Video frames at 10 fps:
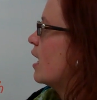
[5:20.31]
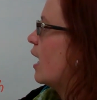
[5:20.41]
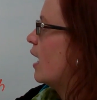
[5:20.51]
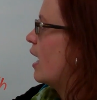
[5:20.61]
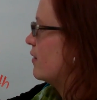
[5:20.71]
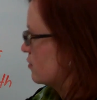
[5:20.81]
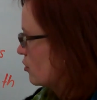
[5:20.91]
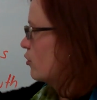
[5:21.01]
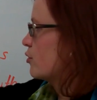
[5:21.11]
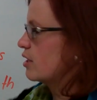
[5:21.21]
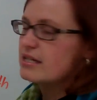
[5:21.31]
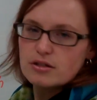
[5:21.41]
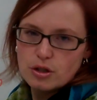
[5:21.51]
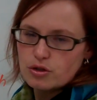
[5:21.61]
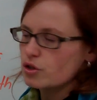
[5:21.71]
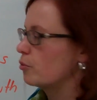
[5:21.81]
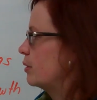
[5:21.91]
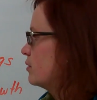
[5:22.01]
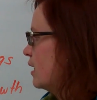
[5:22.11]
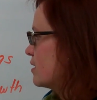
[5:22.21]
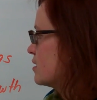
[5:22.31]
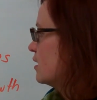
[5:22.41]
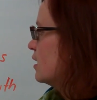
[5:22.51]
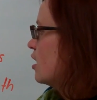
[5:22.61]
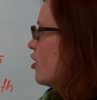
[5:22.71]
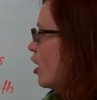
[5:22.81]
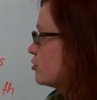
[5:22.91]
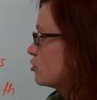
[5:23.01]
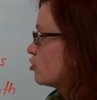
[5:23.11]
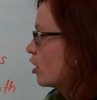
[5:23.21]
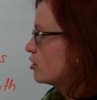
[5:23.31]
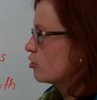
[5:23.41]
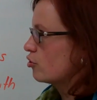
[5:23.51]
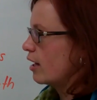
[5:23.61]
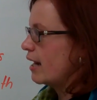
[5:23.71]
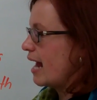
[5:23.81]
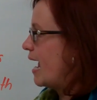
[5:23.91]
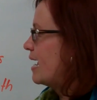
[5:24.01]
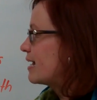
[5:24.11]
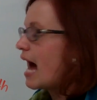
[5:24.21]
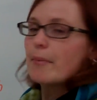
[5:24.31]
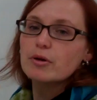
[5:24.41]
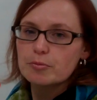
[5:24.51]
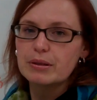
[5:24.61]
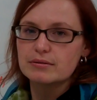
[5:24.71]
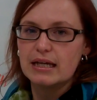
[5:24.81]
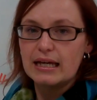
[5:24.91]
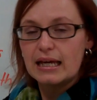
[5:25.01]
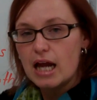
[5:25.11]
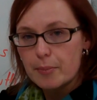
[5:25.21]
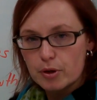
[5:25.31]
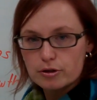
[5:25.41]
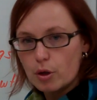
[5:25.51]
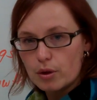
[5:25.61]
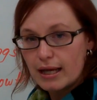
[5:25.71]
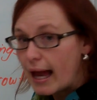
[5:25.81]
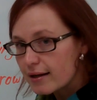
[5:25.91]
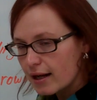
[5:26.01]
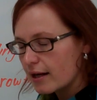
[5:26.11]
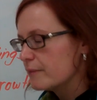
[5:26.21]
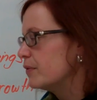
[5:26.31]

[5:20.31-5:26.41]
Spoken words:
And so those institutional buildings. They also started to create a capital building in Upper and Lower Canada.